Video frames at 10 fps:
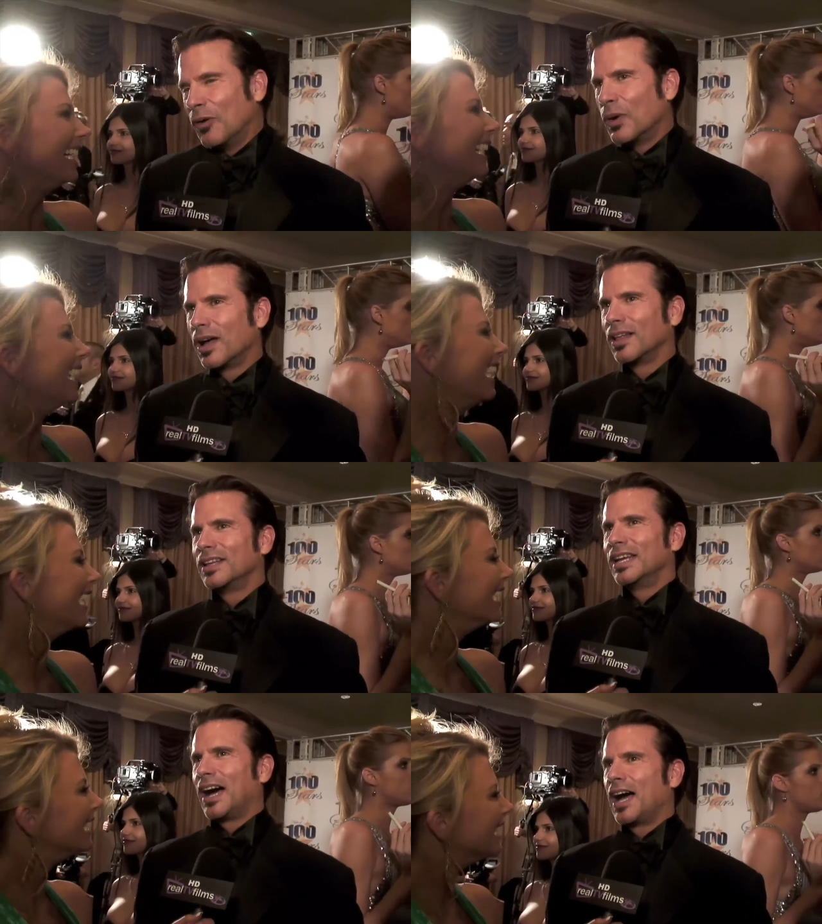Speaker 1: well,
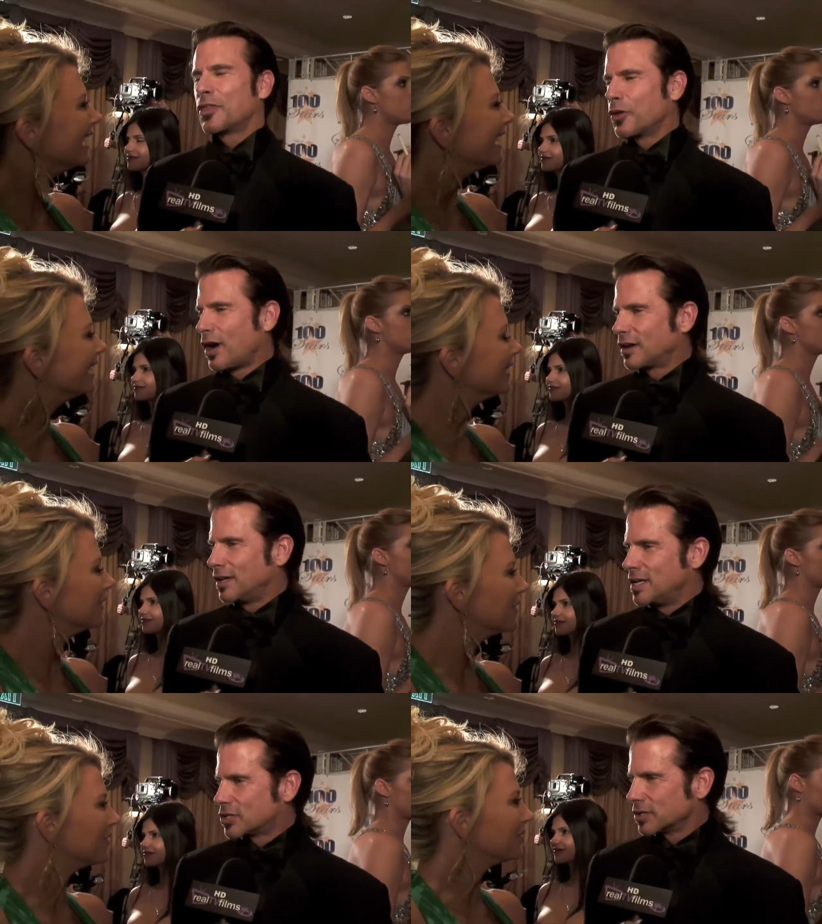I thought
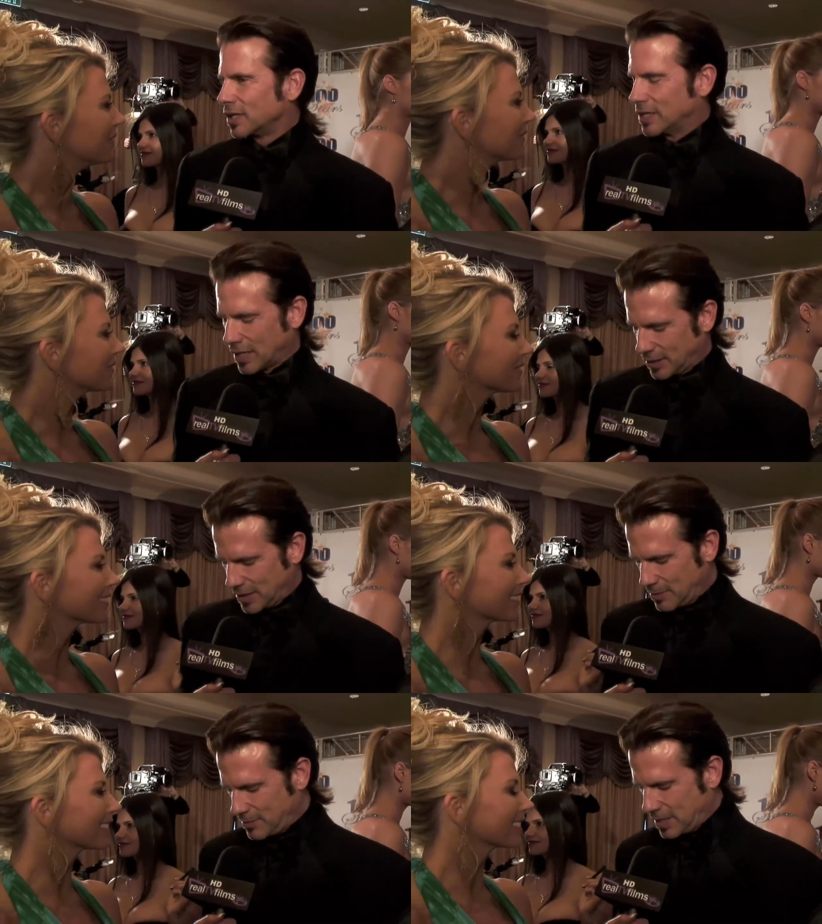initially that
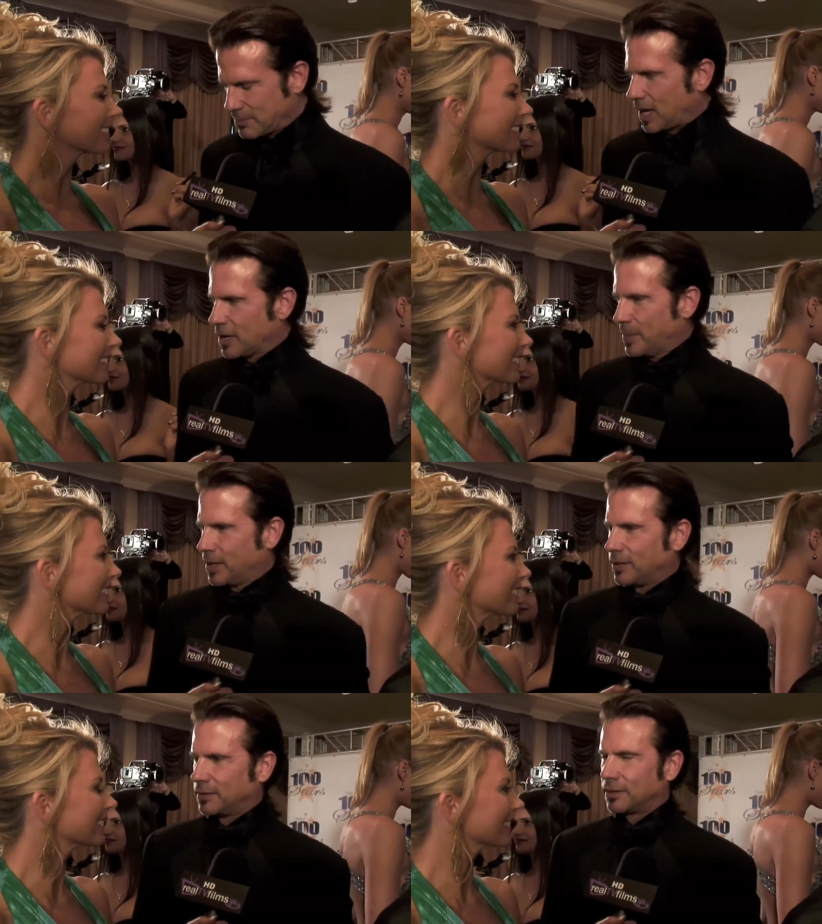it, it might have
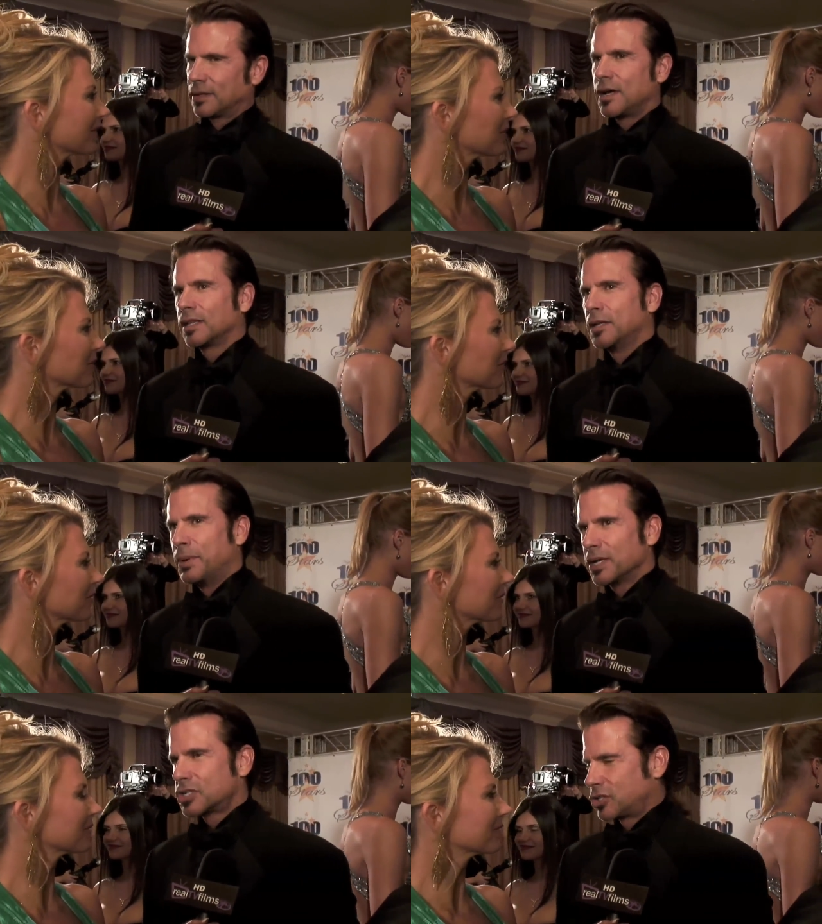been not the
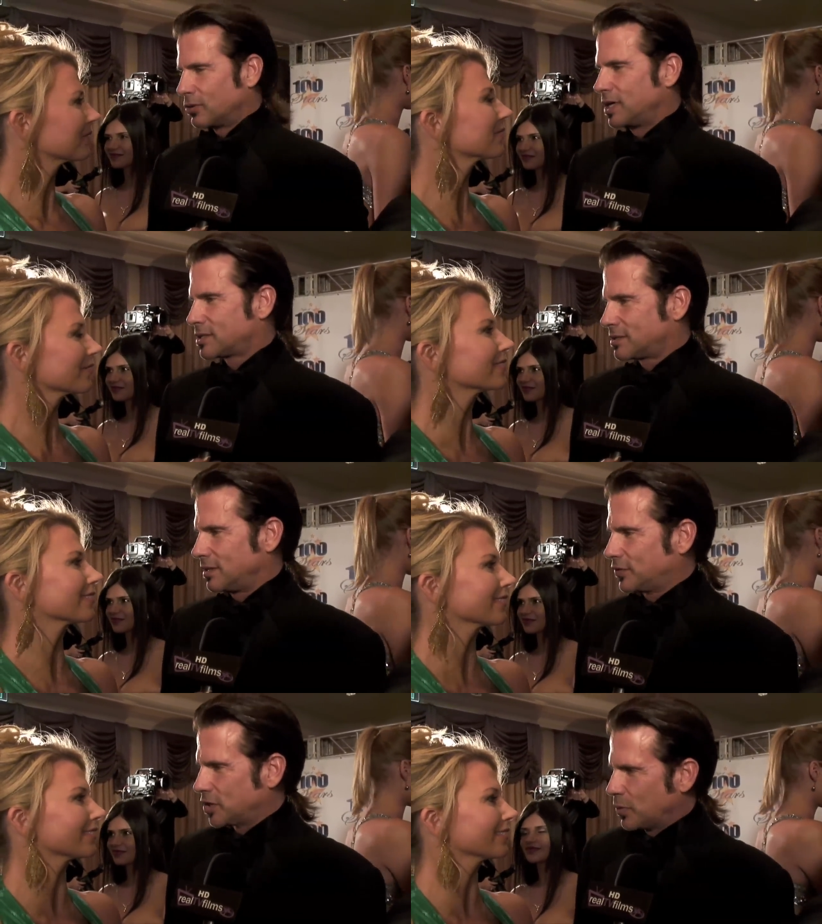best choice
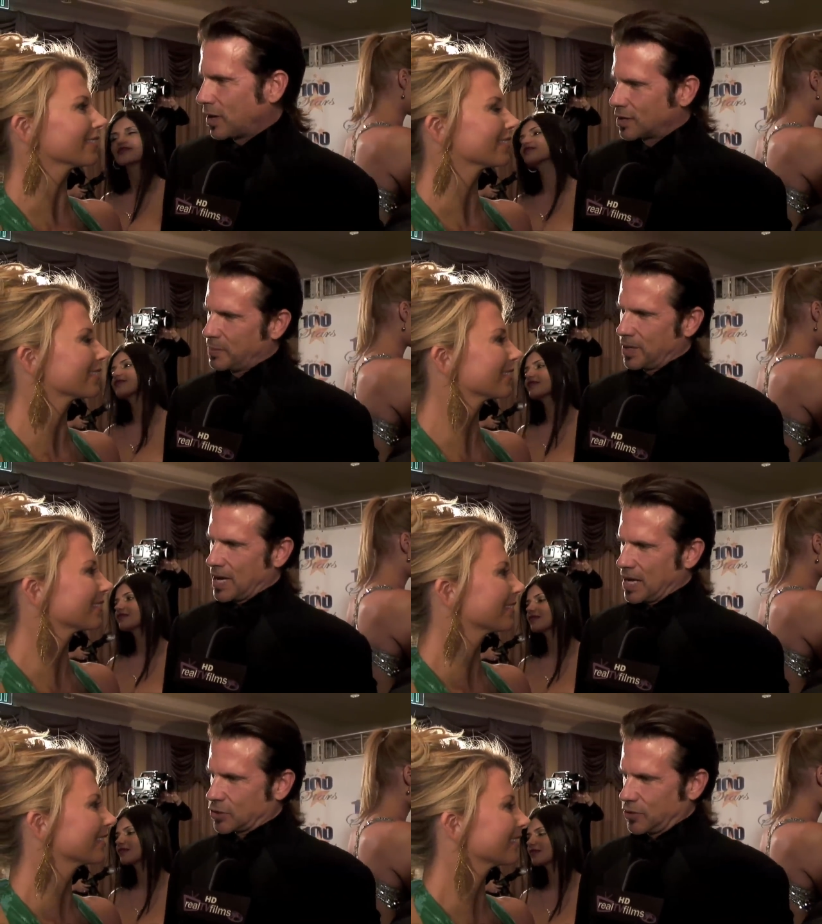if she wanted to be
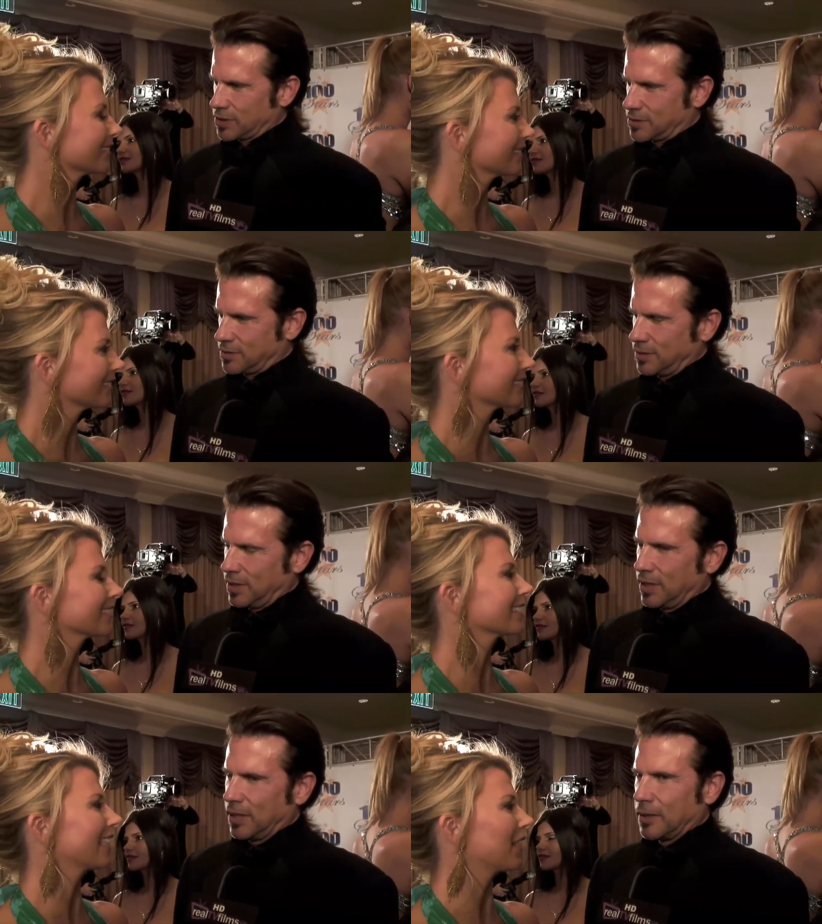an actress,
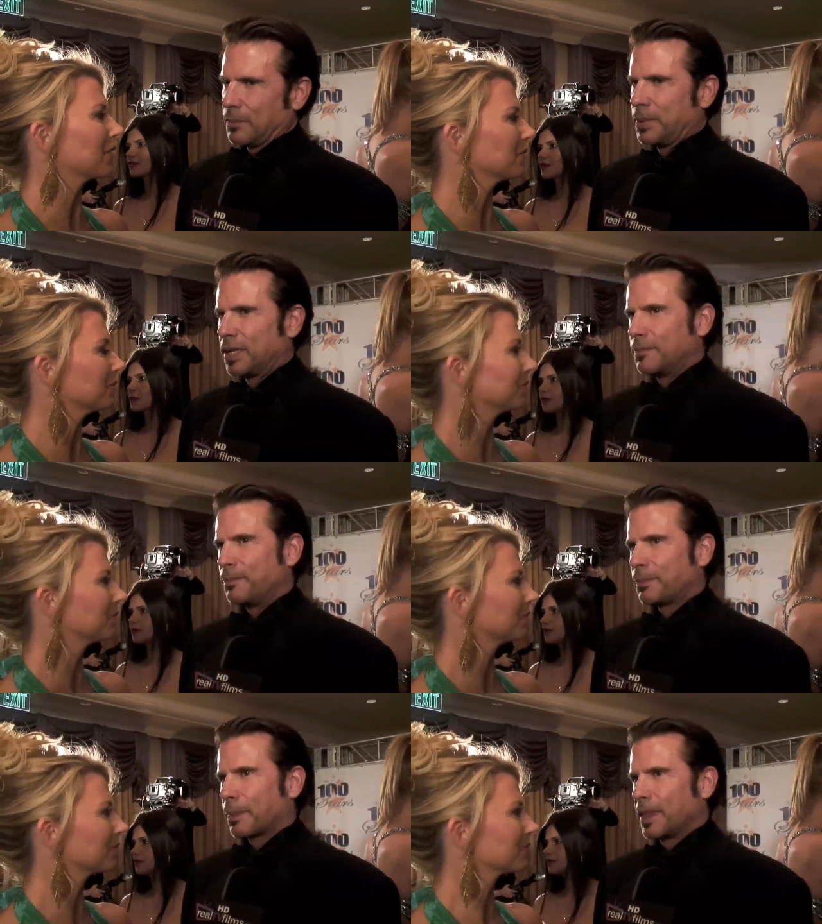yeah. but
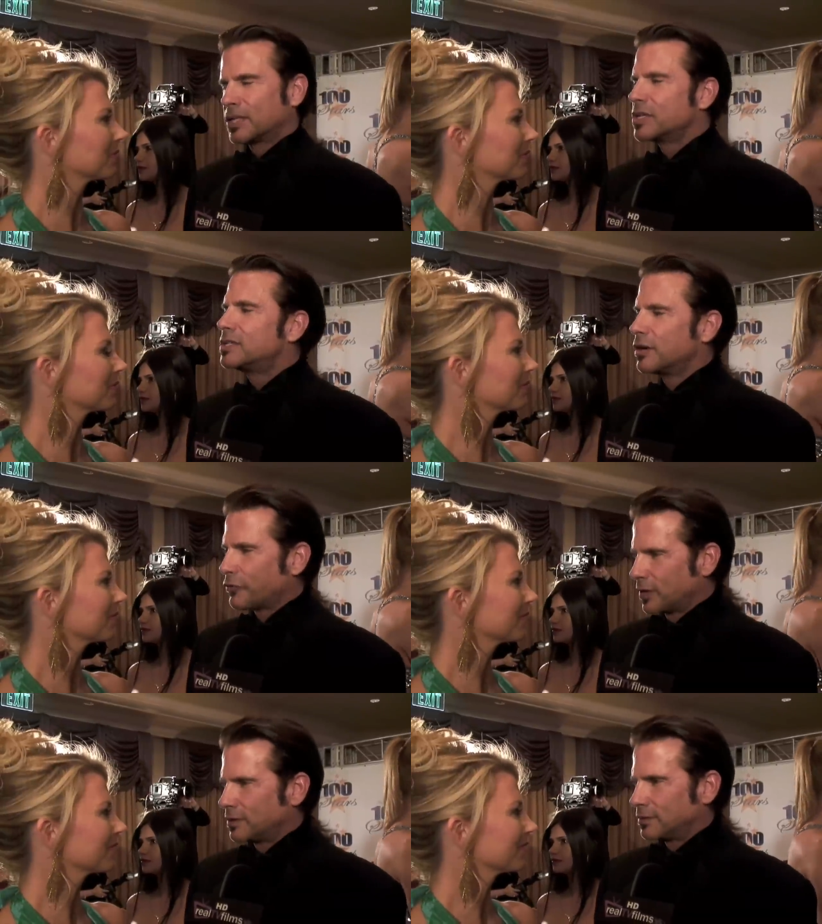it's a
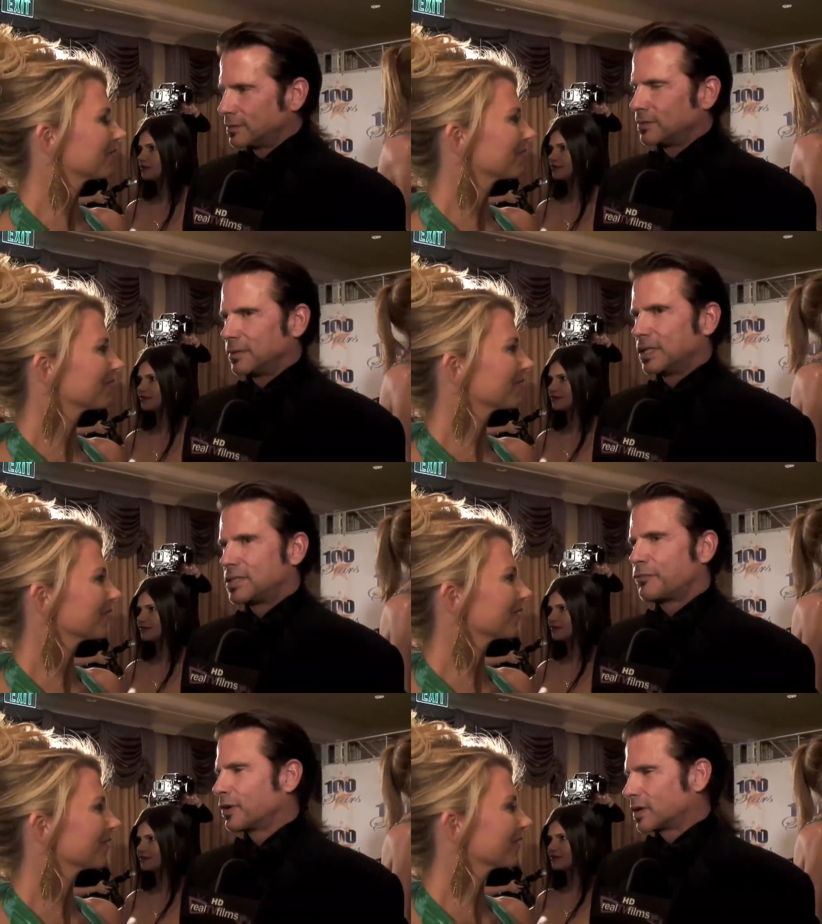different a
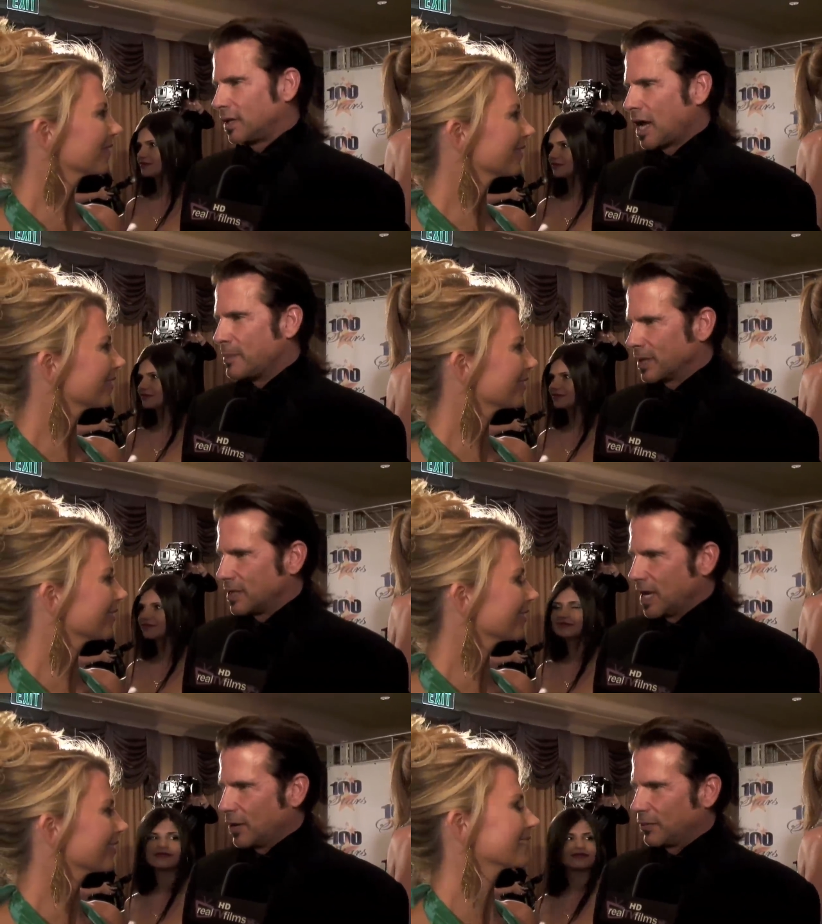different climate
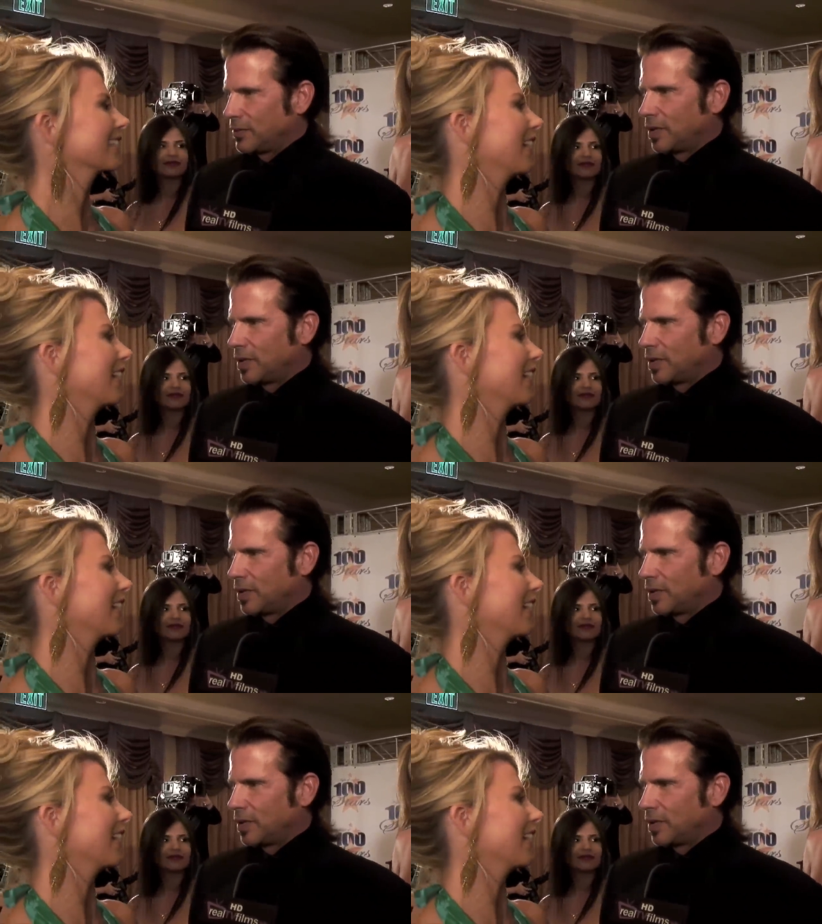now.